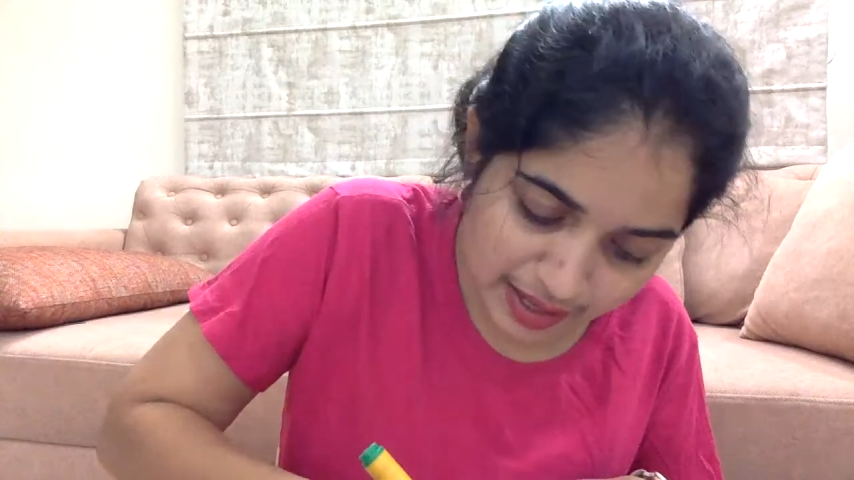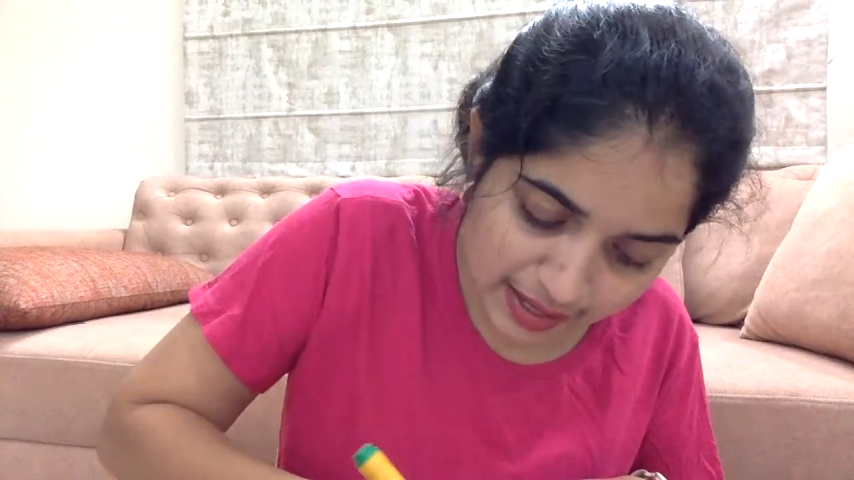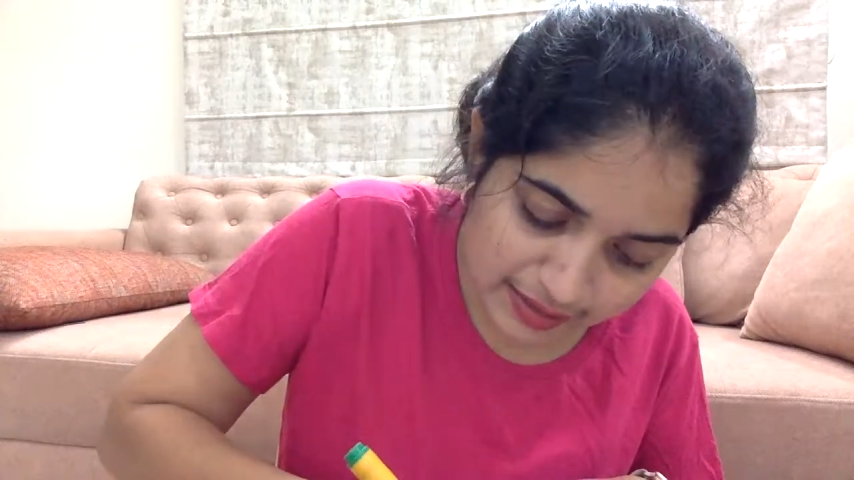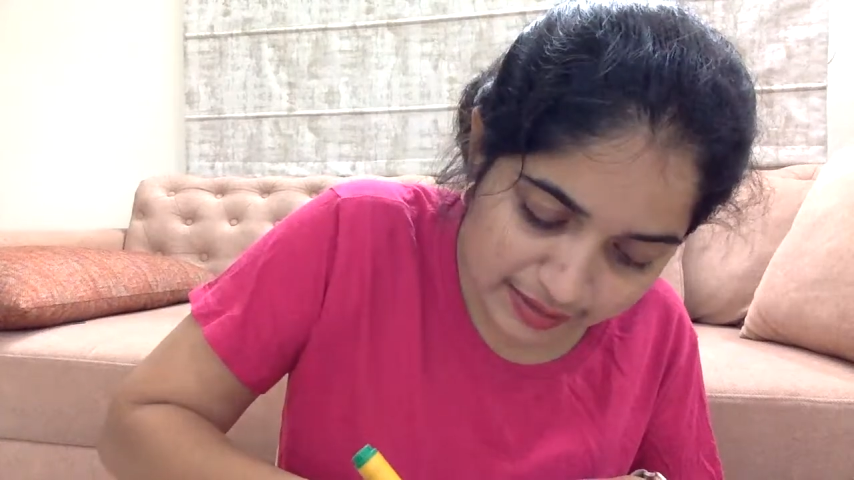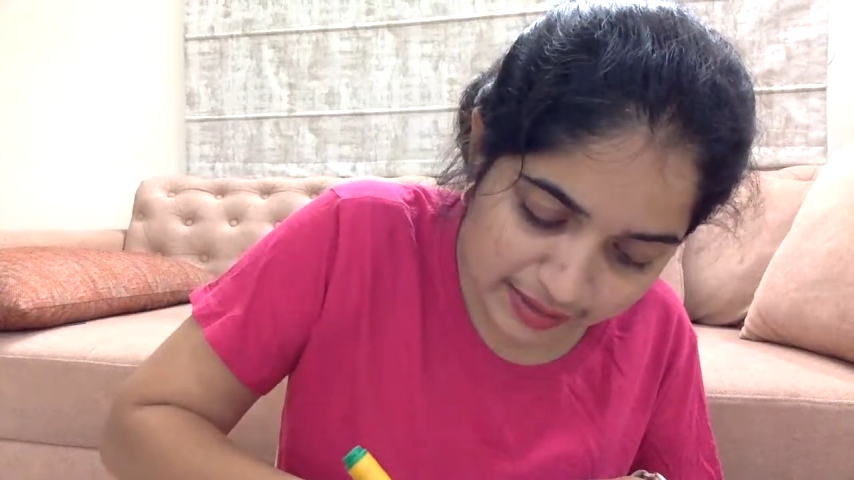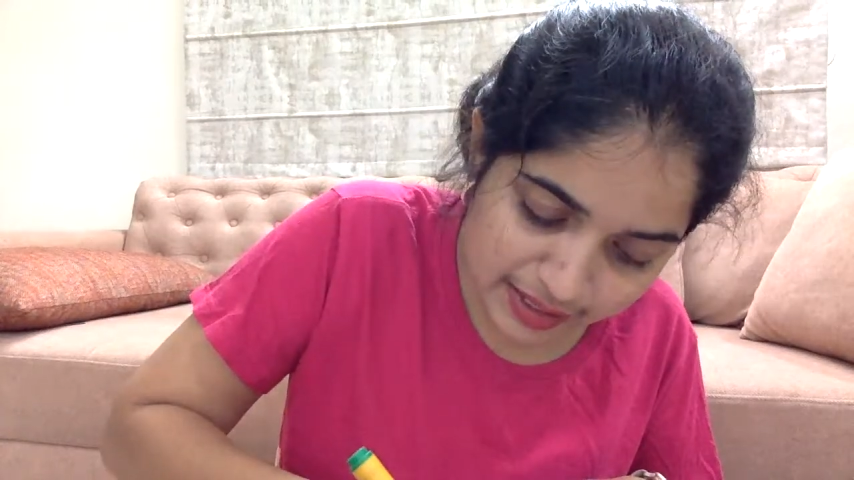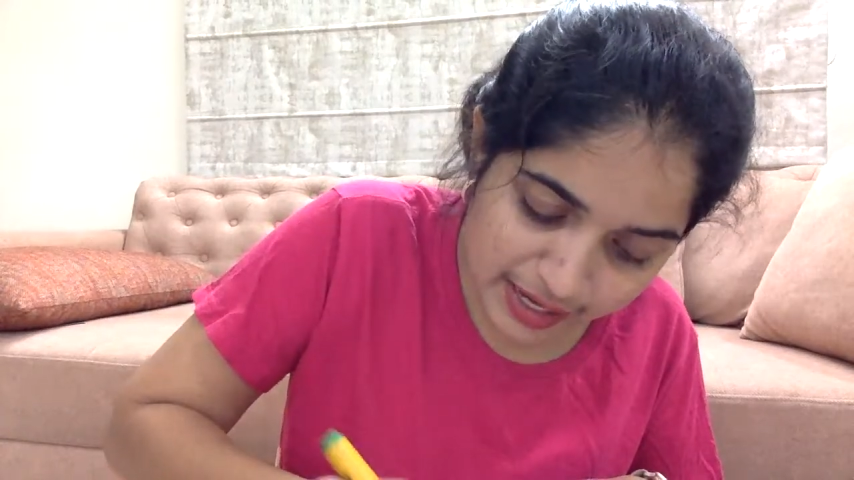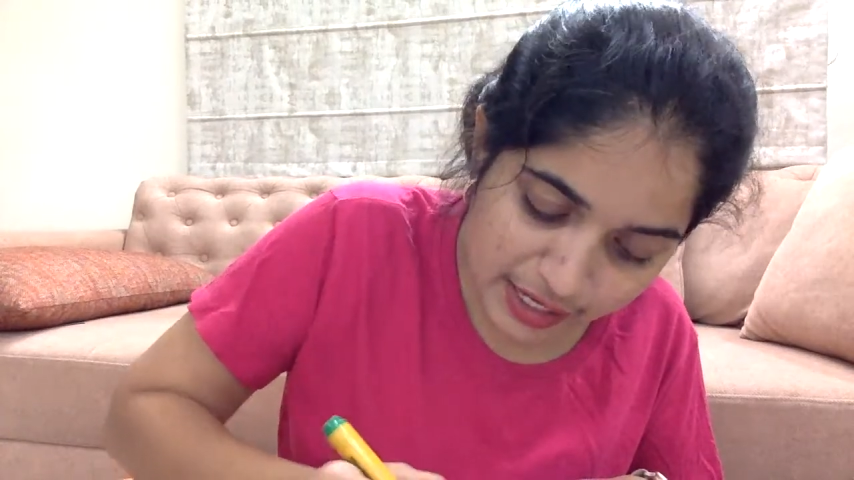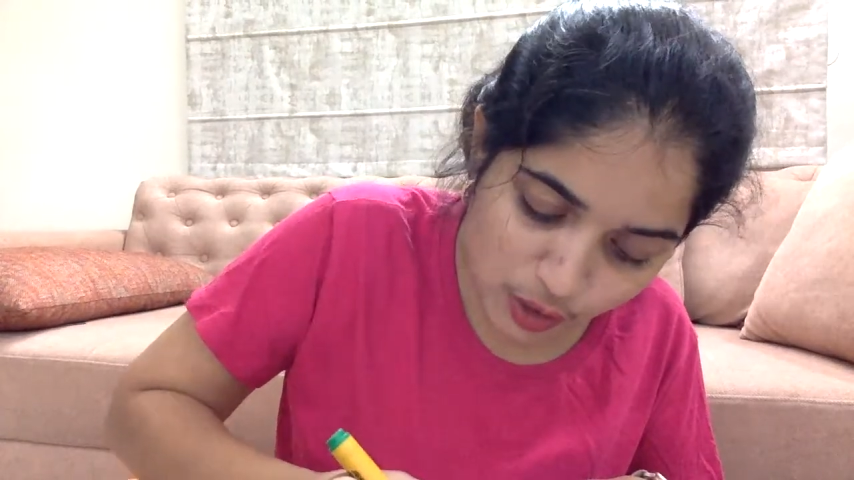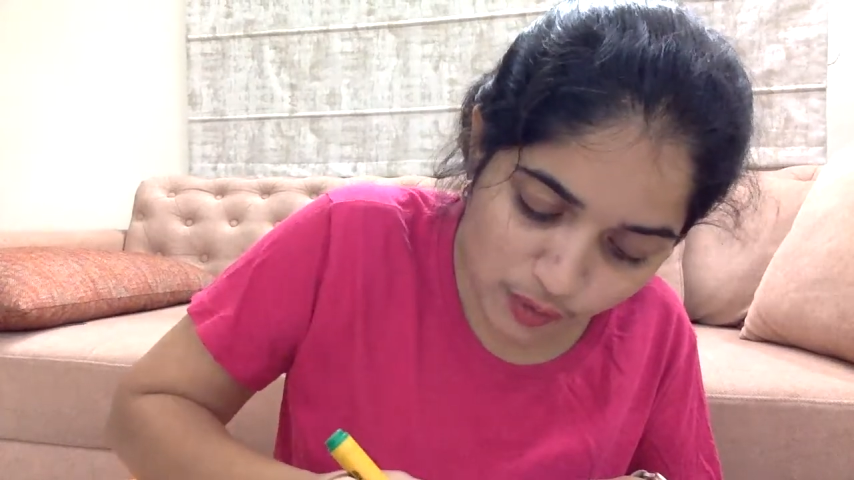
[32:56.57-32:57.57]
and then
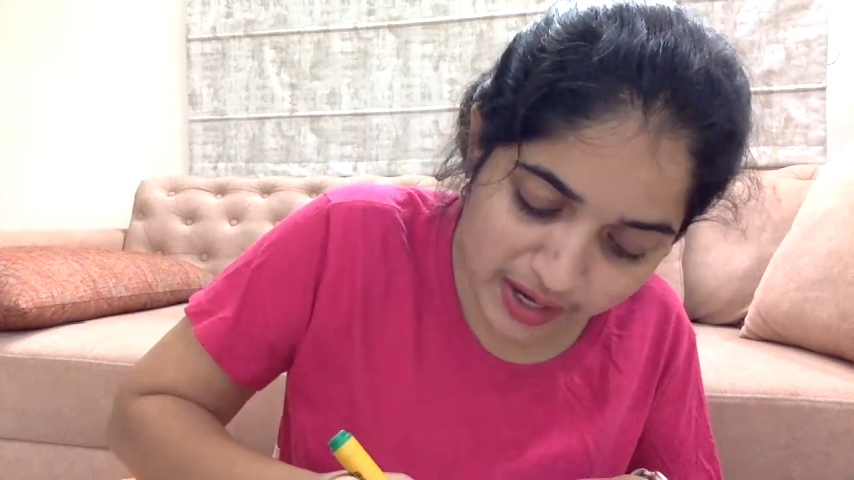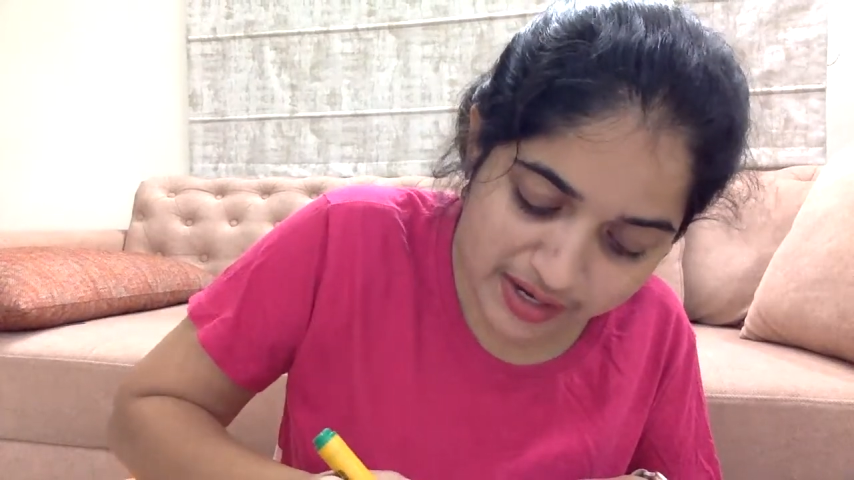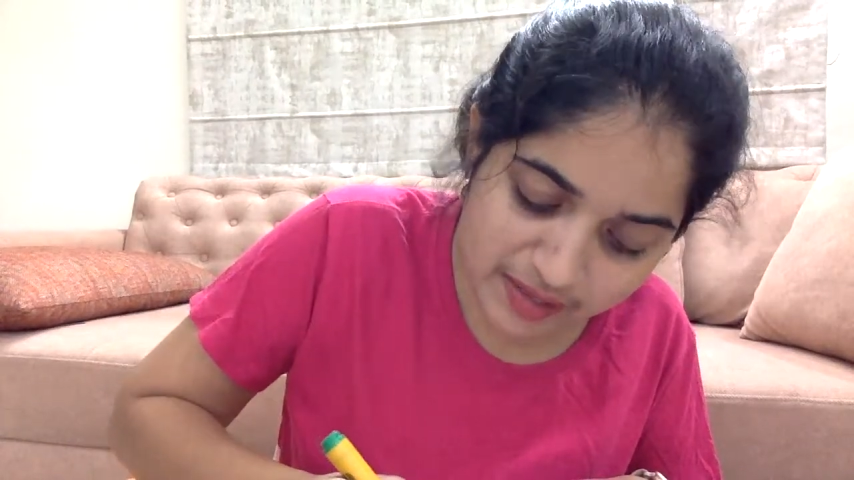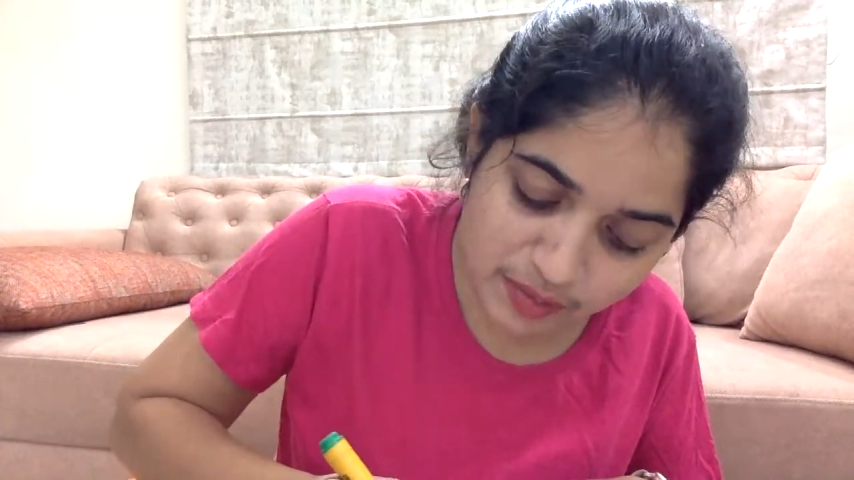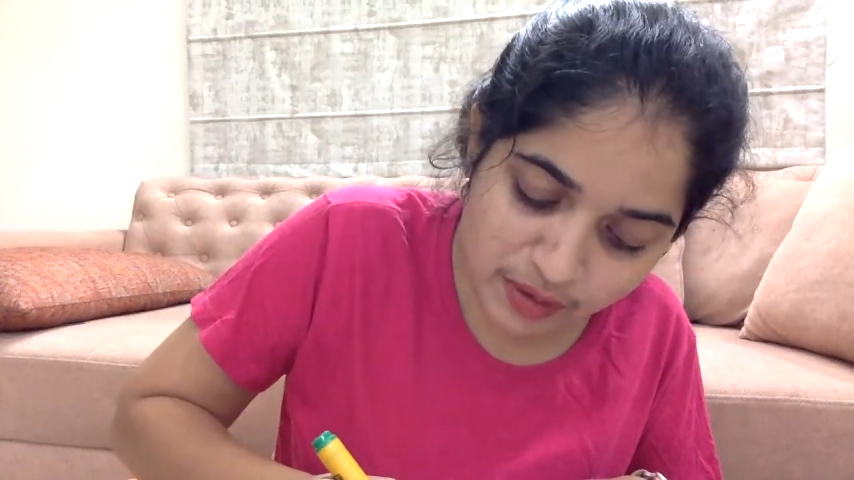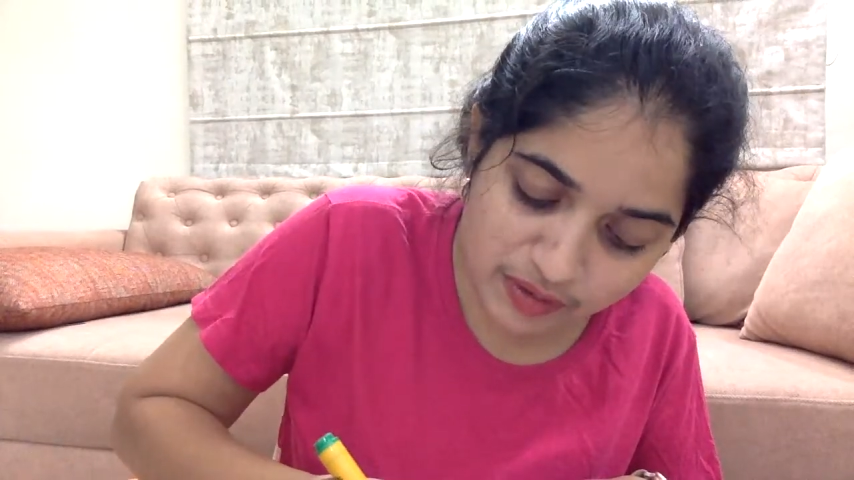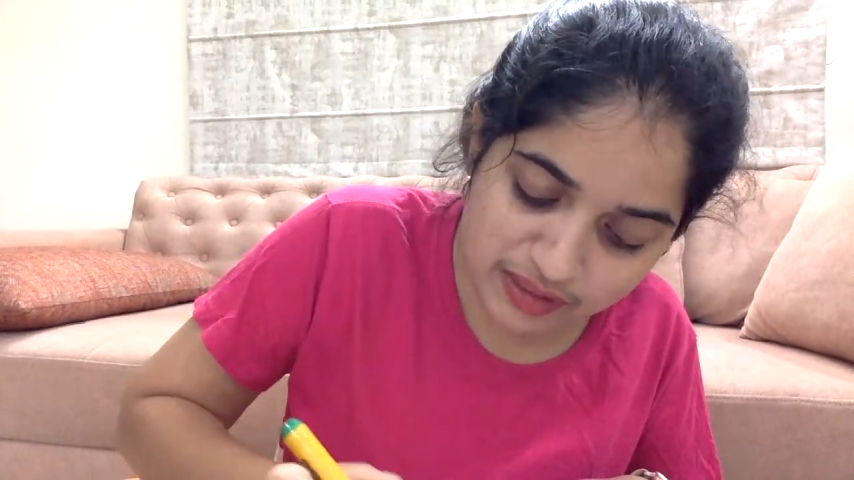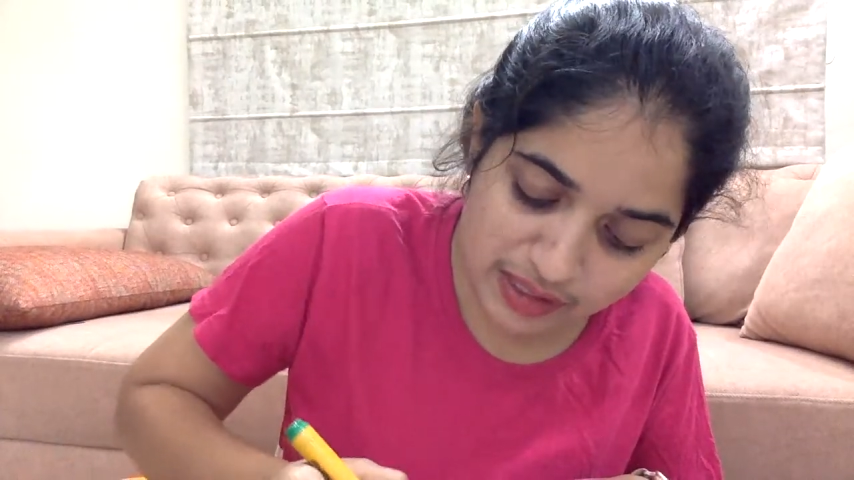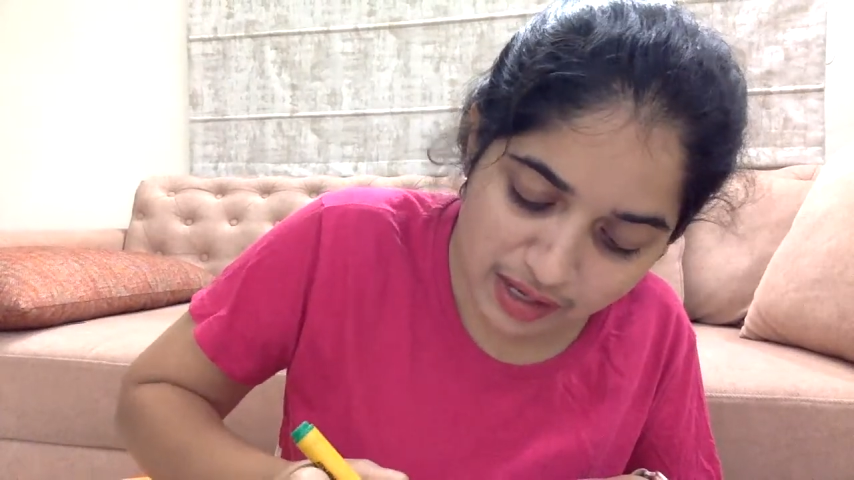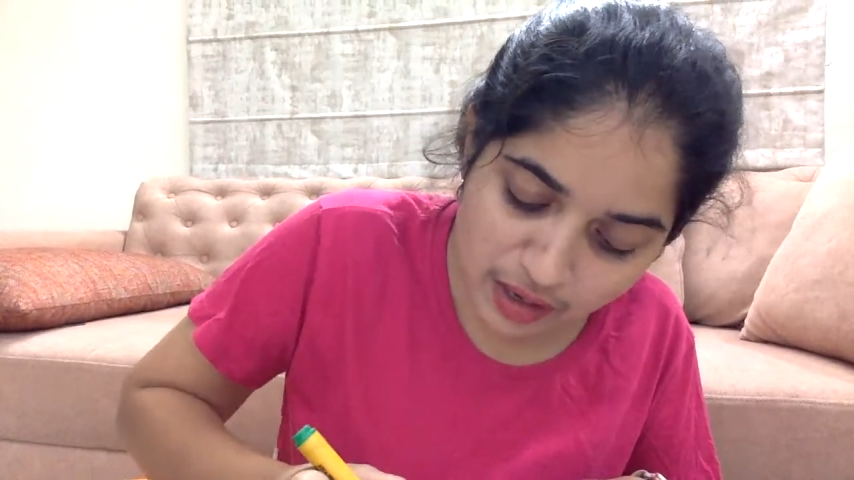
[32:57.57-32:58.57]
inquire about the